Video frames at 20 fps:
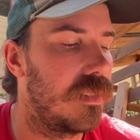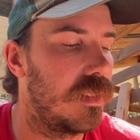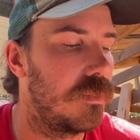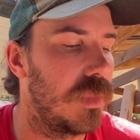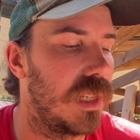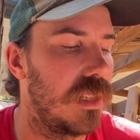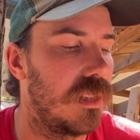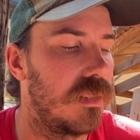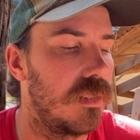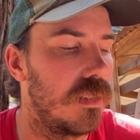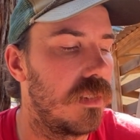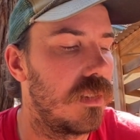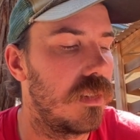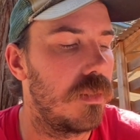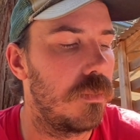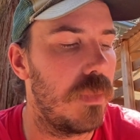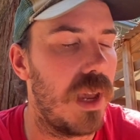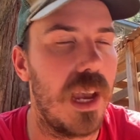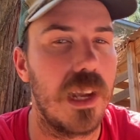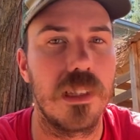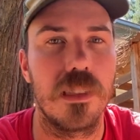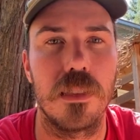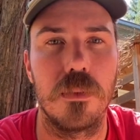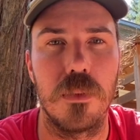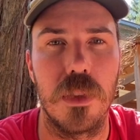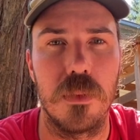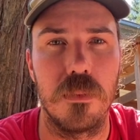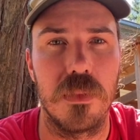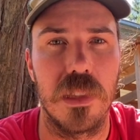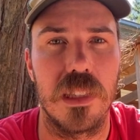I mean, the
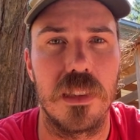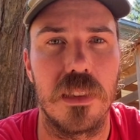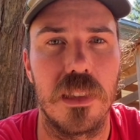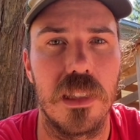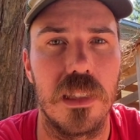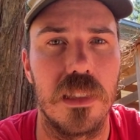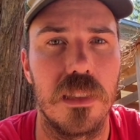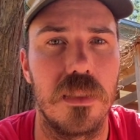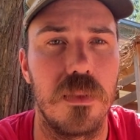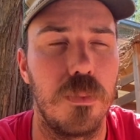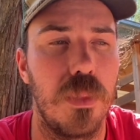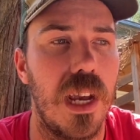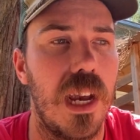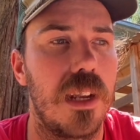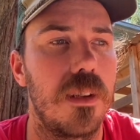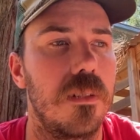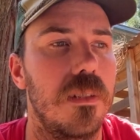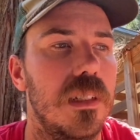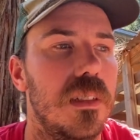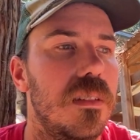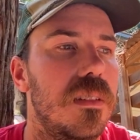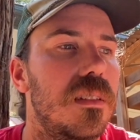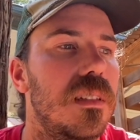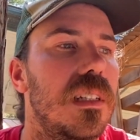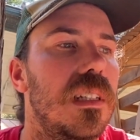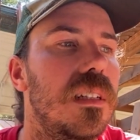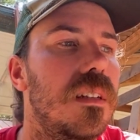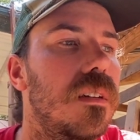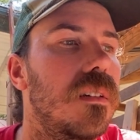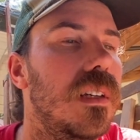maximum that these batteries
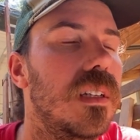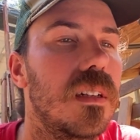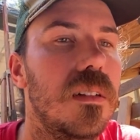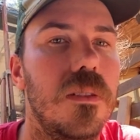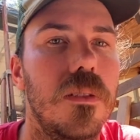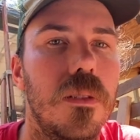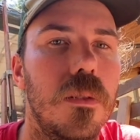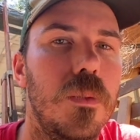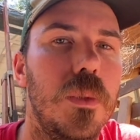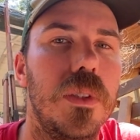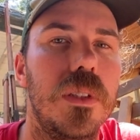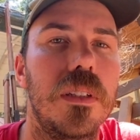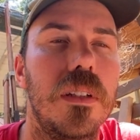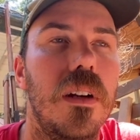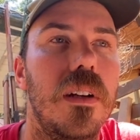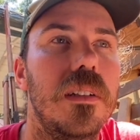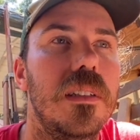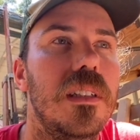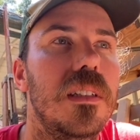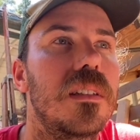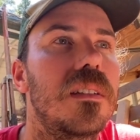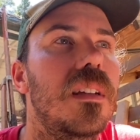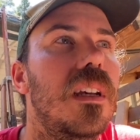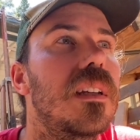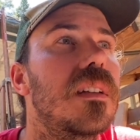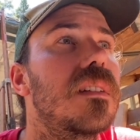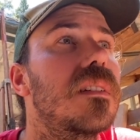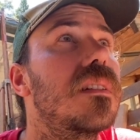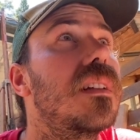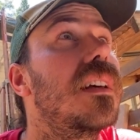see during a normal charging
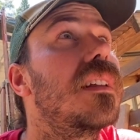cycle,